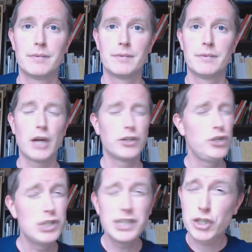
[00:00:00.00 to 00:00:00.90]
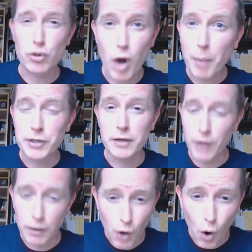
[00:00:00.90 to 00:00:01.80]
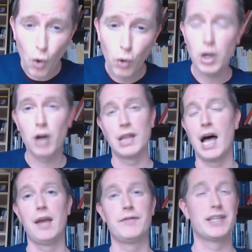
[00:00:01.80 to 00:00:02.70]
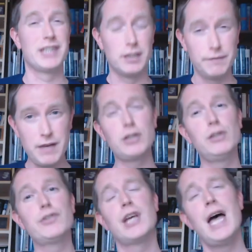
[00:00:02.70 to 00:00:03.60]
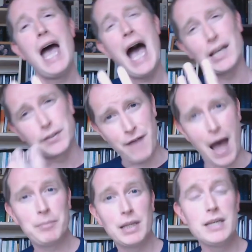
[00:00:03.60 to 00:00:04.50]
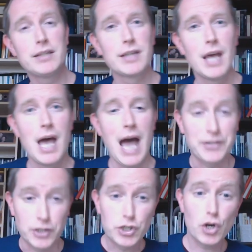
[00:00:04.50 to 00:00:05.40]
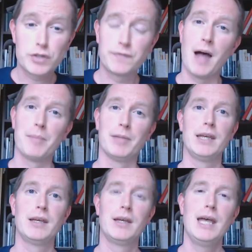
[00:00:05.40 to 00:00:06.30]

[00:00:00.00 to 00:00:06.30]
They're hugely disruptive of all our lives as individuals, as families, as a church family.